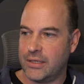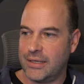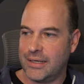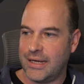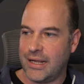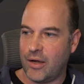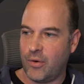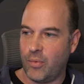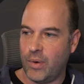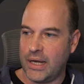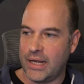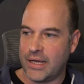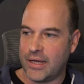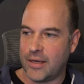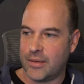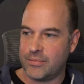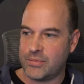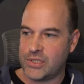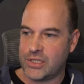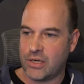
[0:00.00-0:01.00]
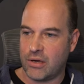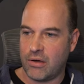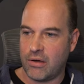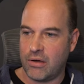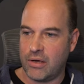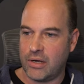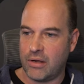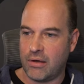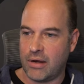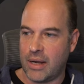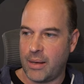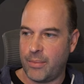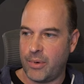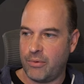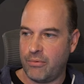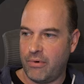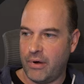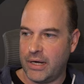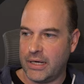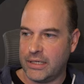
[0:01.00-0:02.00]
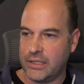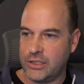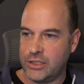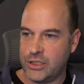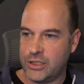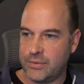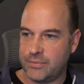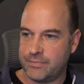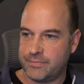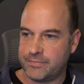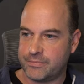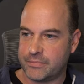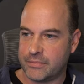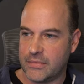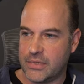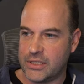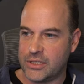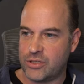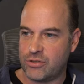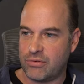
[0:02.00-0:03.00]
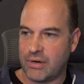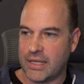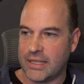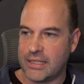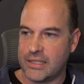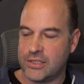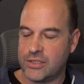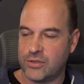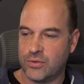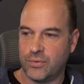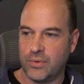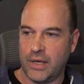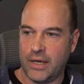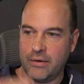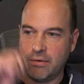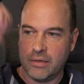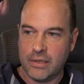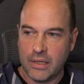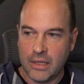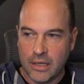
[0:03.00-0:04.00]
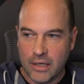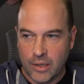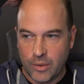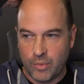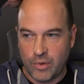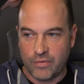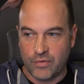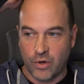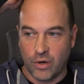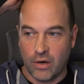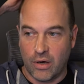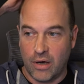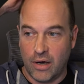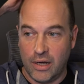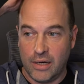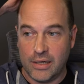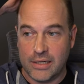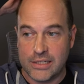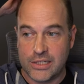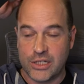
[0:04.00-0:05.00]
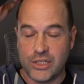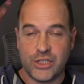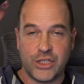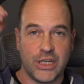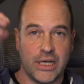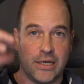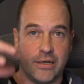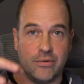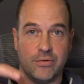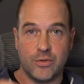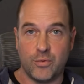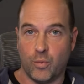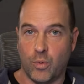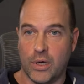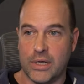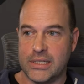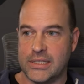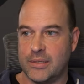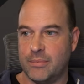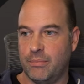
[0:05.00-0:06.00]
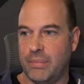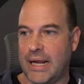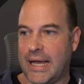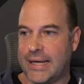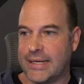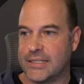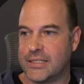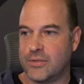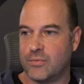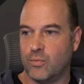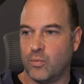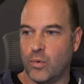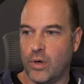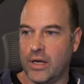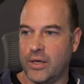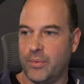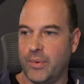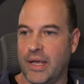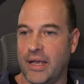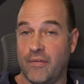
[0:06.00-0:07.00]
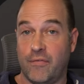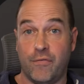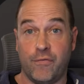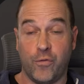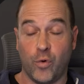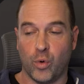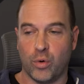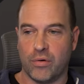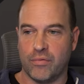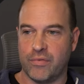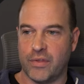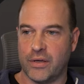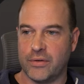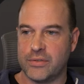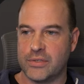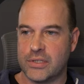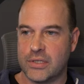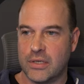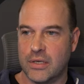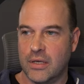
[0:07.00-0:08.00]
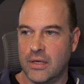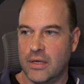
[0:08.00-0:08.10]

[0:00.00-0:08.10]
Now, when it comes to high dynamic range, let's drag this tool out. we've got highlights and shadows, whites and blacks. Why do we have 4 of those?